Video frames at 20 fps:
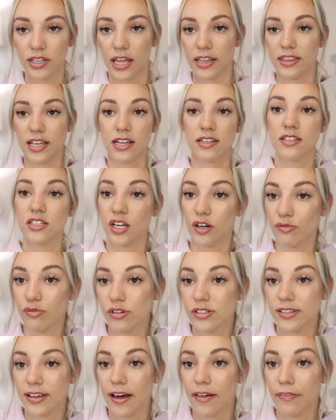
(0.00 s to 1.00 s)
that that stuff
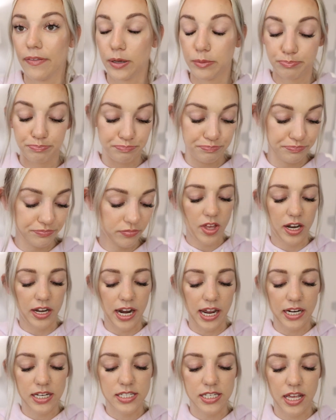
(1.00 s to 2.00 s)
was on them.
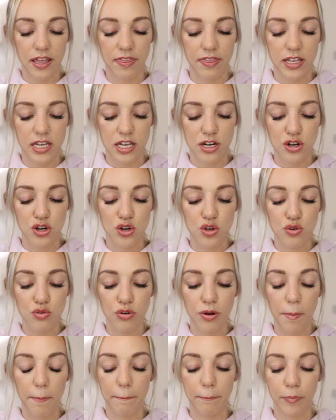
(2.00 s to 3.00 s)
Next in the
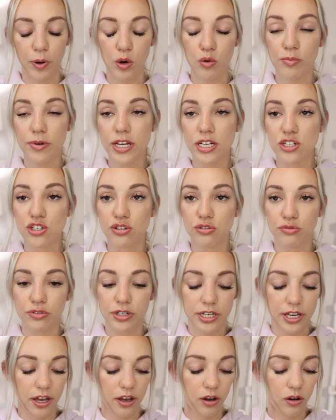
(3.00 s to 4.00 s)
Nude Moment
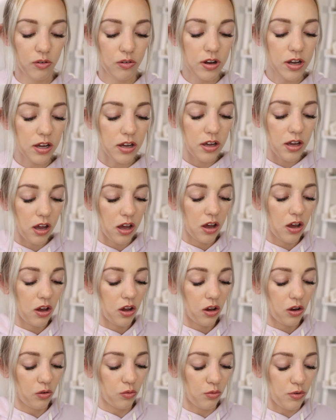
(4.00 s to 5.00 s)
Trio,
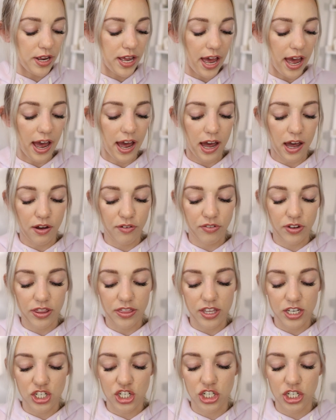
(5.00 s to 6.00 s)
we
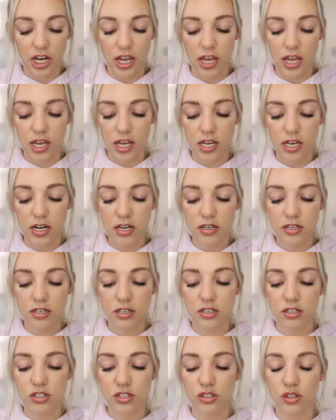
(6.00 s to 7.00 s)
have the shade
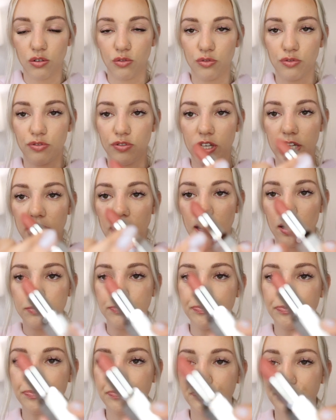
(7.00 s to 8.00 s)
Sophia.